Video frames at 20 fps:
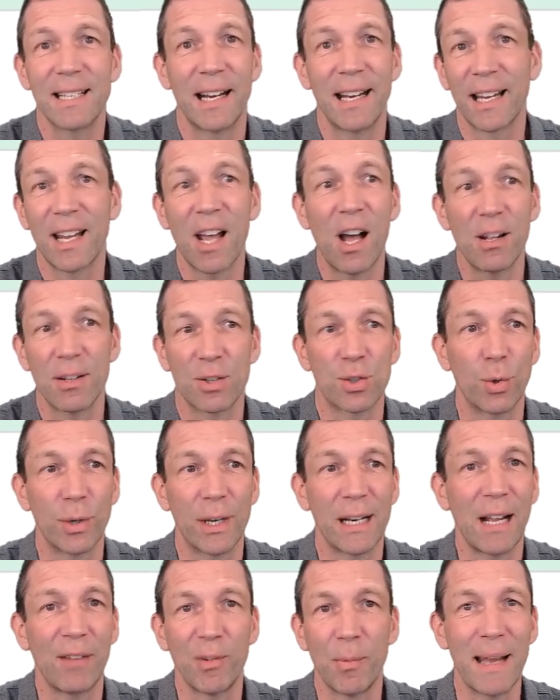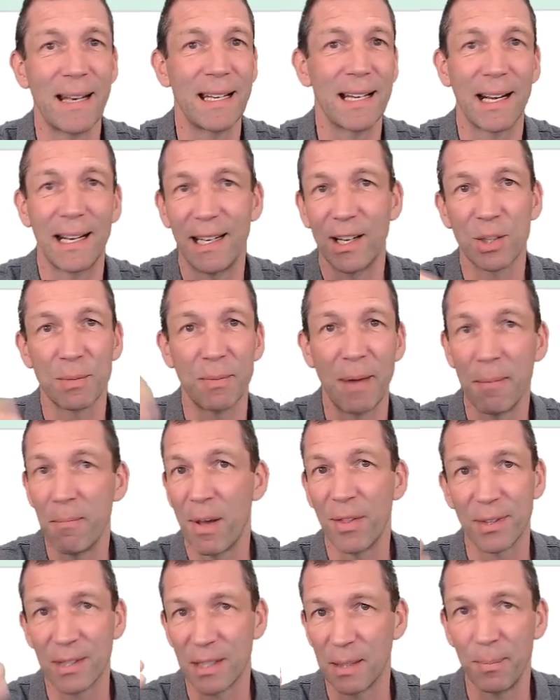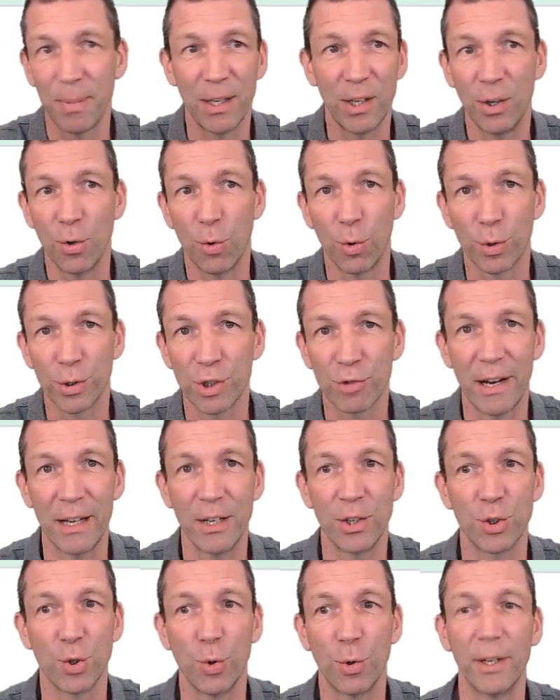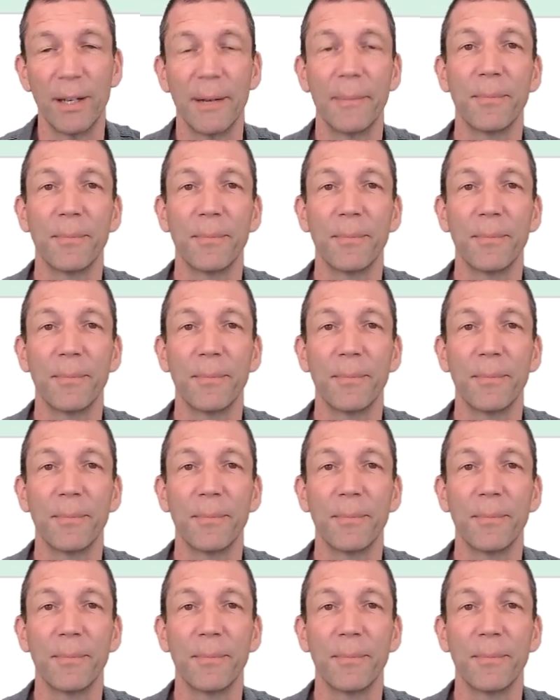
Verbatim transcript: and I can't sort it alphabetically because my months would be in all strange order.